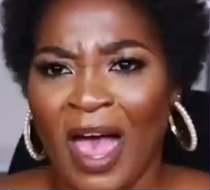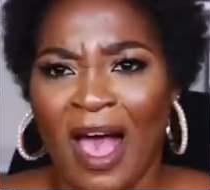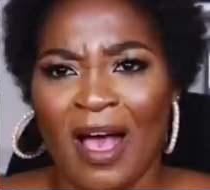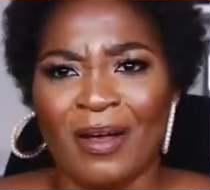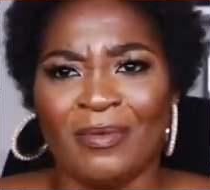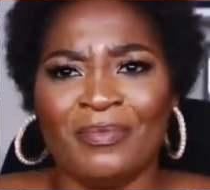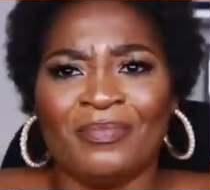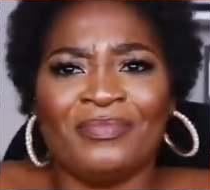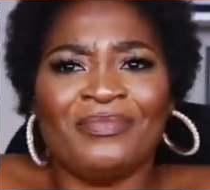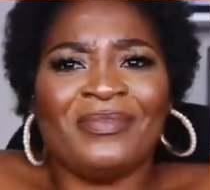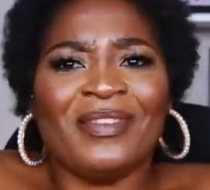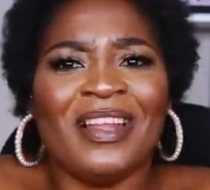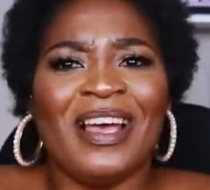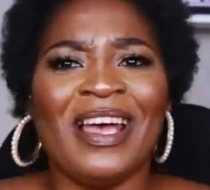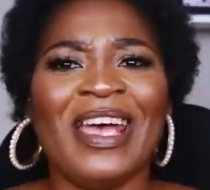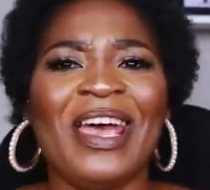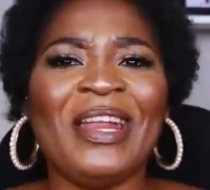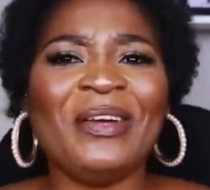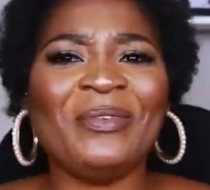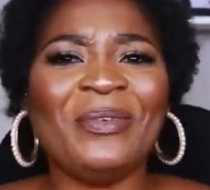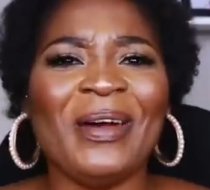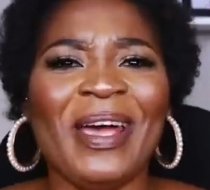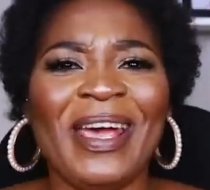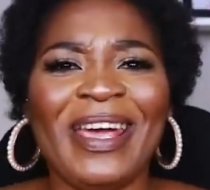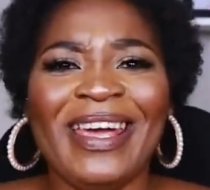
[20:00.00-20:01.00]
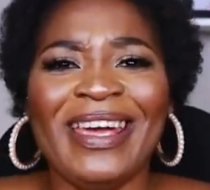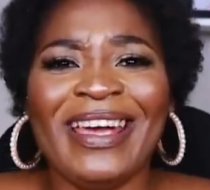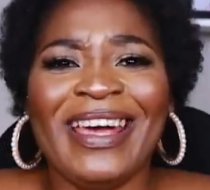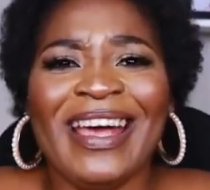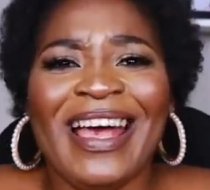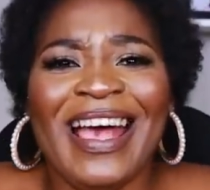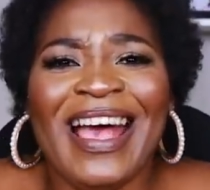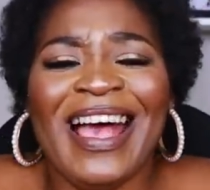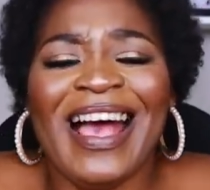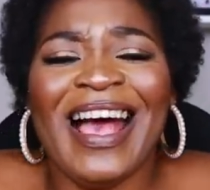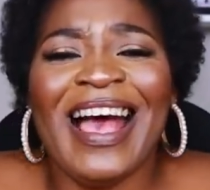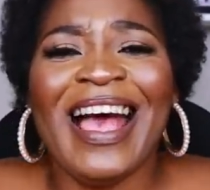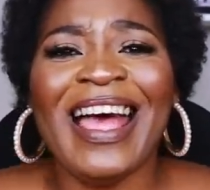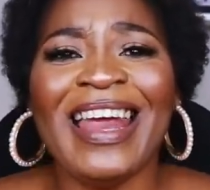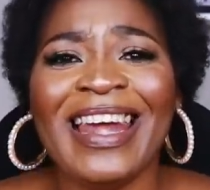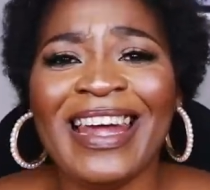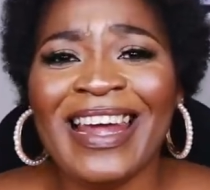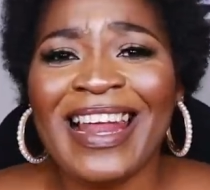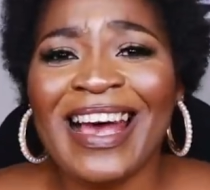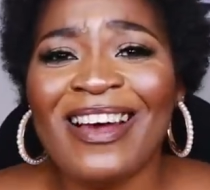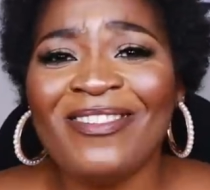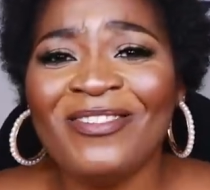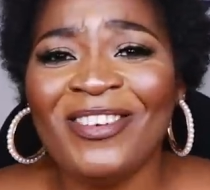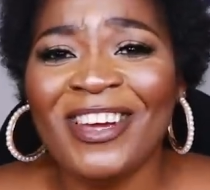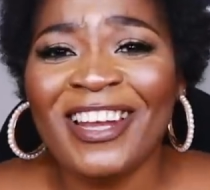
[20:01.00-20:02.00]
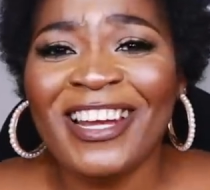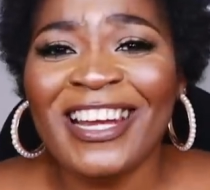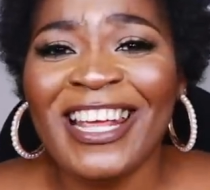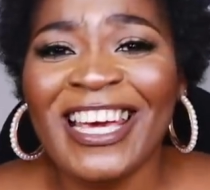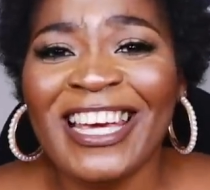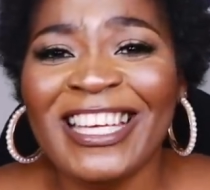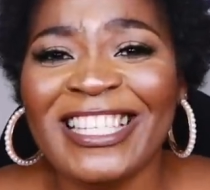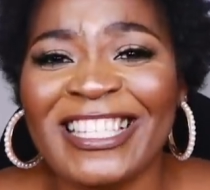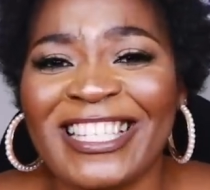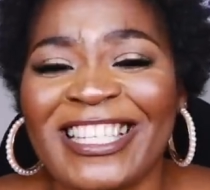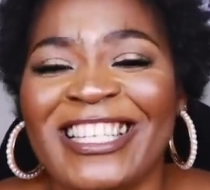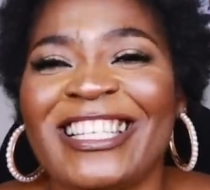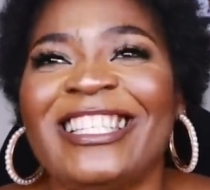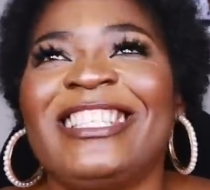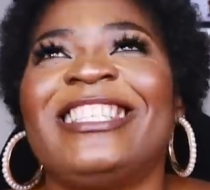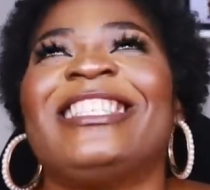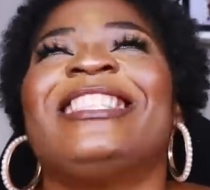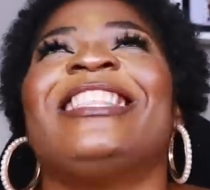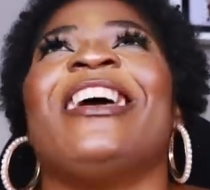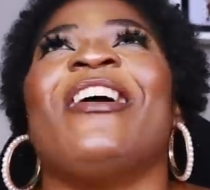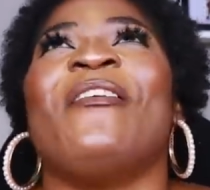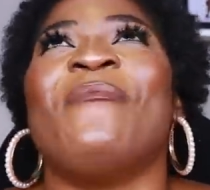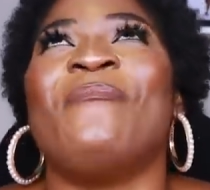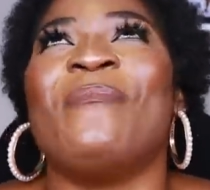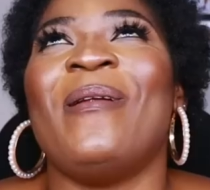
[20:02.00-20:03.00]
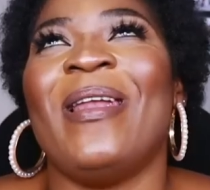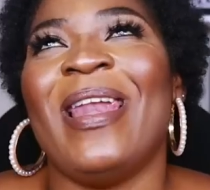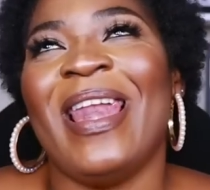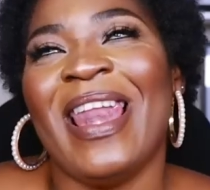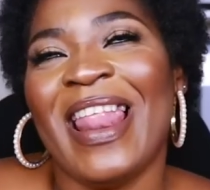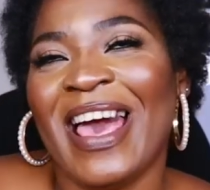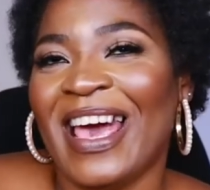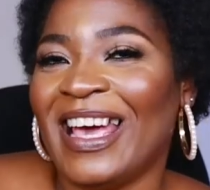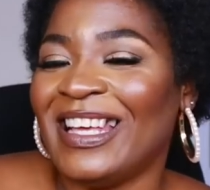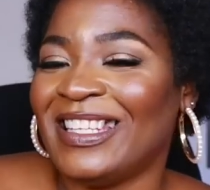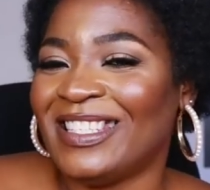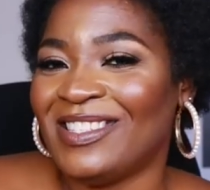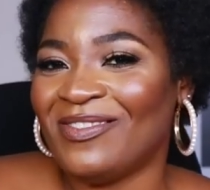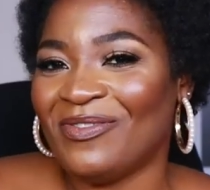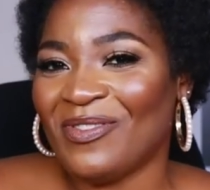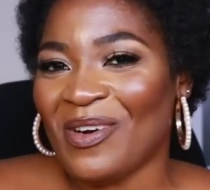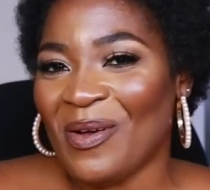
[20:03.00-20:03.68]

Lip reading: yeah, anyway, I love you ninjas, stay blessed.